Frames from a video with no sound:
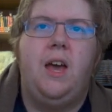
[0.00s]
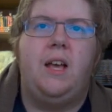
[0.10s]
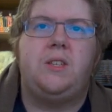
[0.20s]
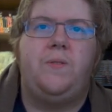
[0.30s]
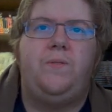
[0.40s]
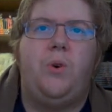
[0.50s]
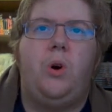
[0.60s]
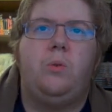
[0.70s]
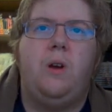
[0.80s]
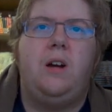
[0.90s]
As a
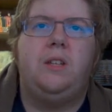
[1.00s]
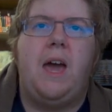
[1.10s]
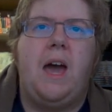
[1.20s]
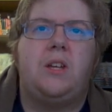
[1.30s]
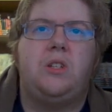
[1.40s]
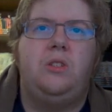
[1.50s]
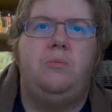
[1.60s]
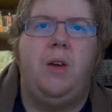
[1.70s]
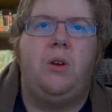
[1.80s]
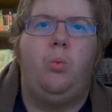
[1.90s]
full round action,
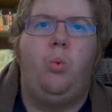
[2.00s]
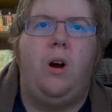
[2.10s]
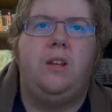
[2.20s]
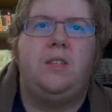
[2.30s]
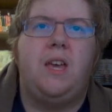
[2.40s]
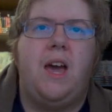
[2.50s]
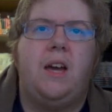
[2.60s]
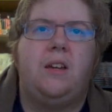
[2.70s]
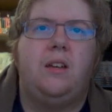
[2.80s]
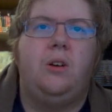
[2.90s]
you make one attack,